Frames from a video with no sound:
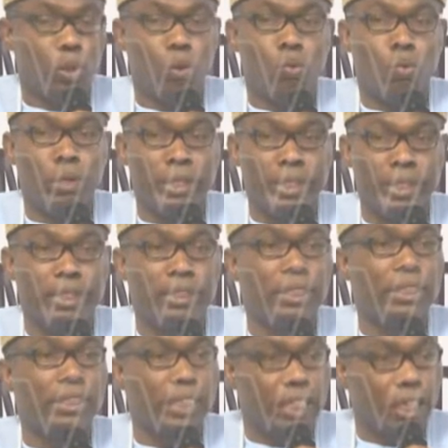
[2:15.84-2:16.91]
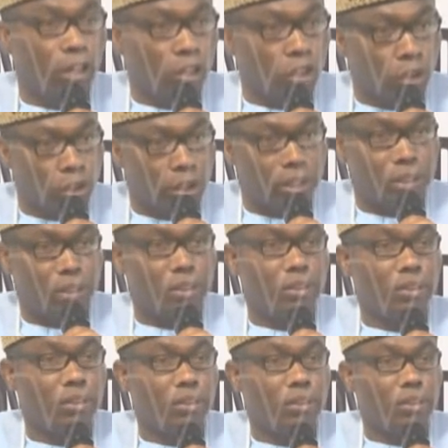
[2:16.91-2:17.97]
We need secure
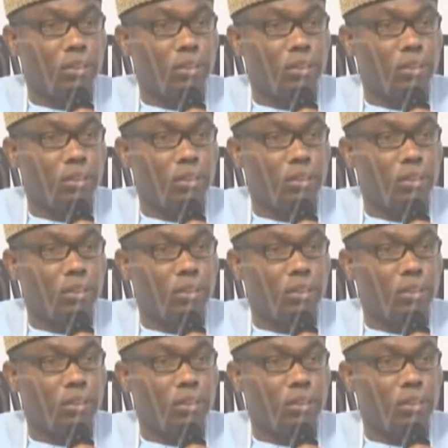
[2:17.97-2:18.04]
streets.